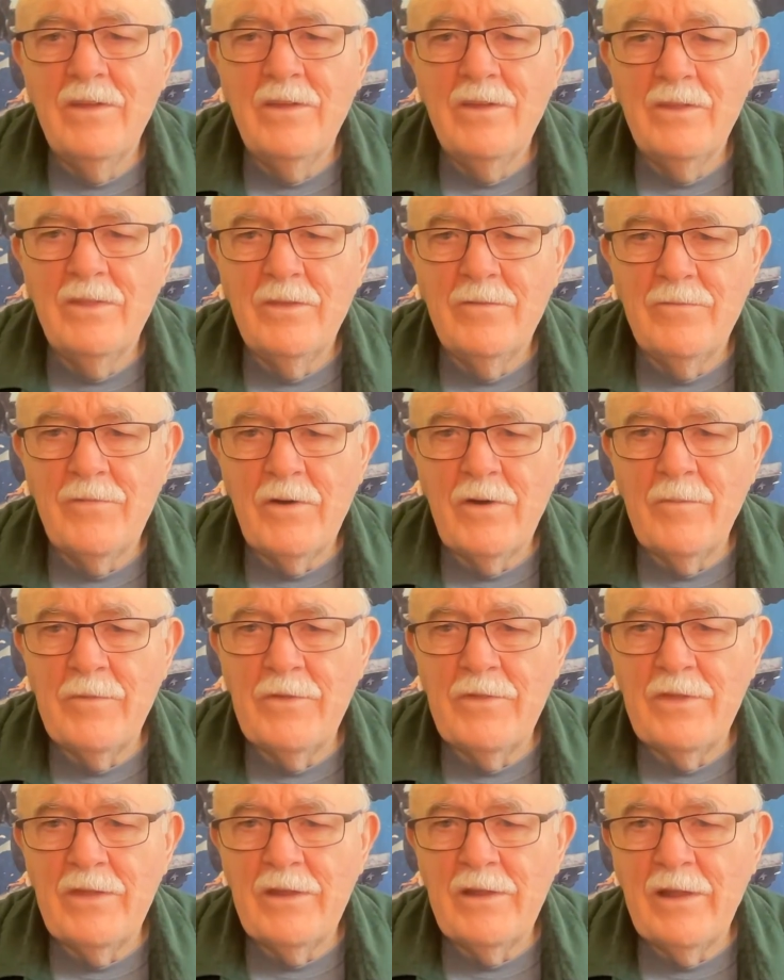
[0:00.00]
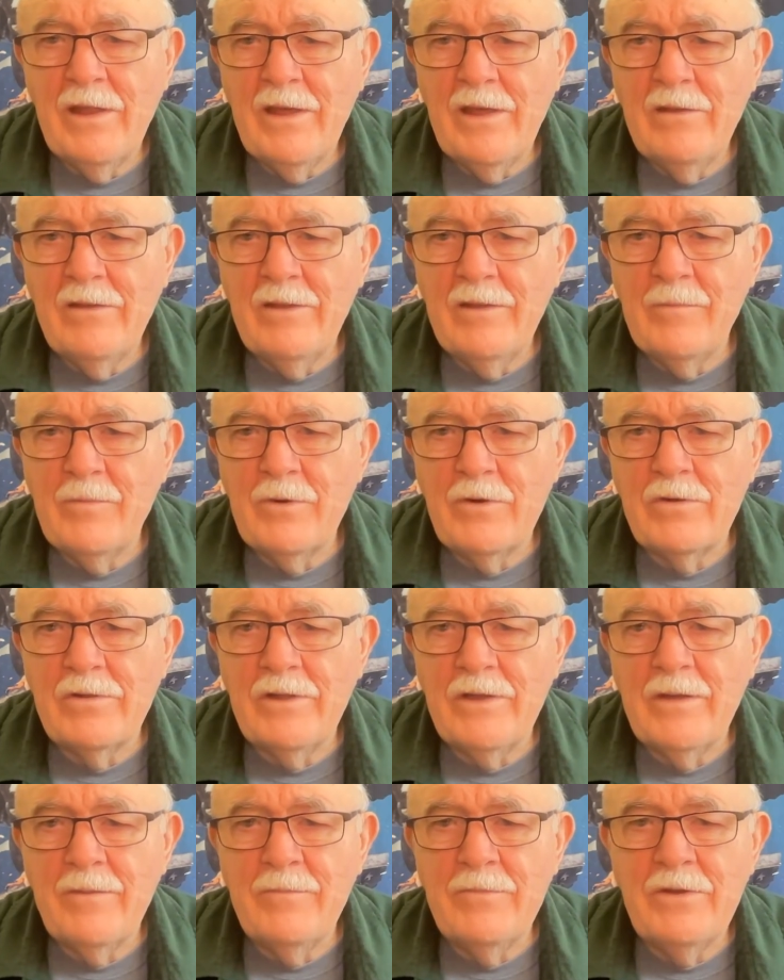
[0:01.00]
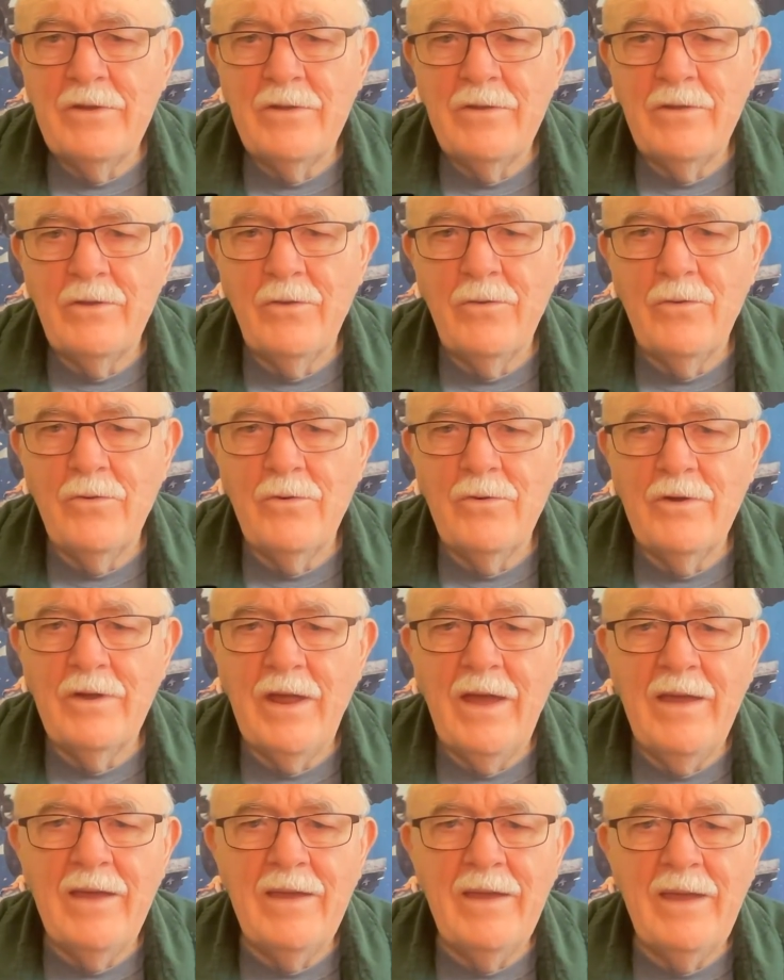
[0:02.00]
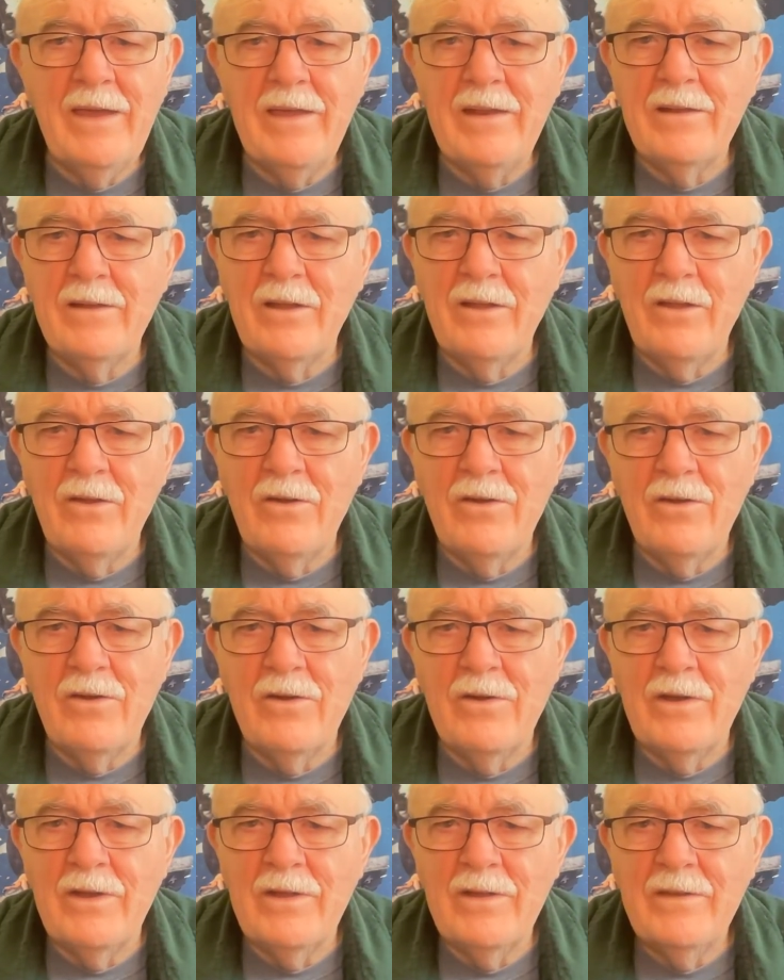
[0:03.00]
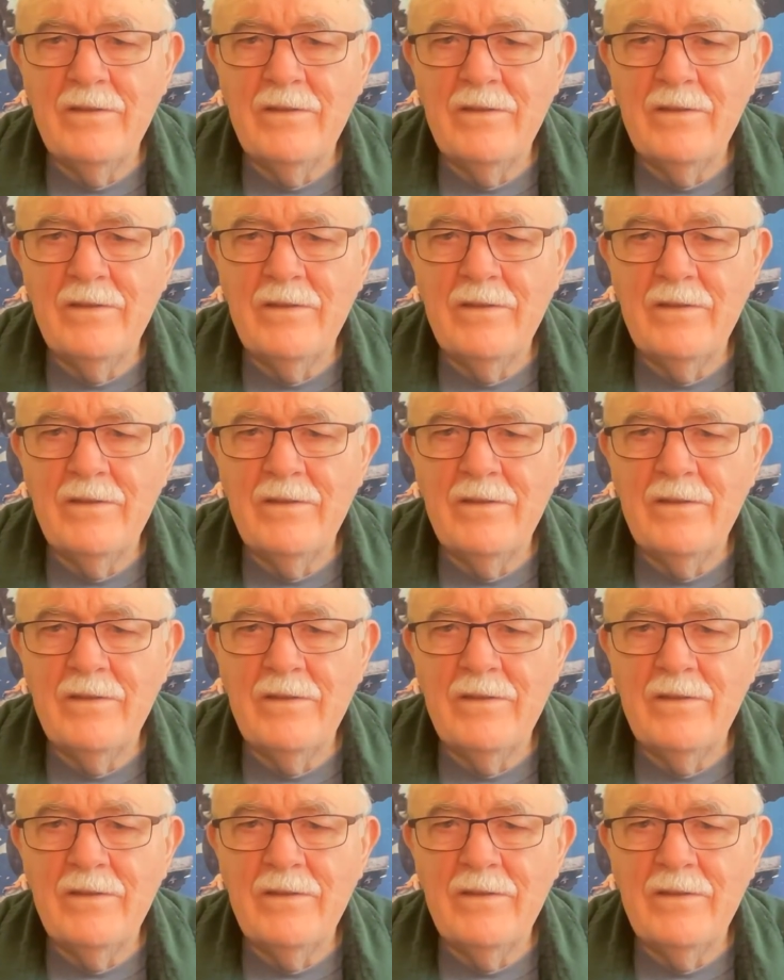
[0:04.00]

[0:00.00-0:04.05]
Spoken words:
The farmer then loudly proclaimed, Lord, I hate lard.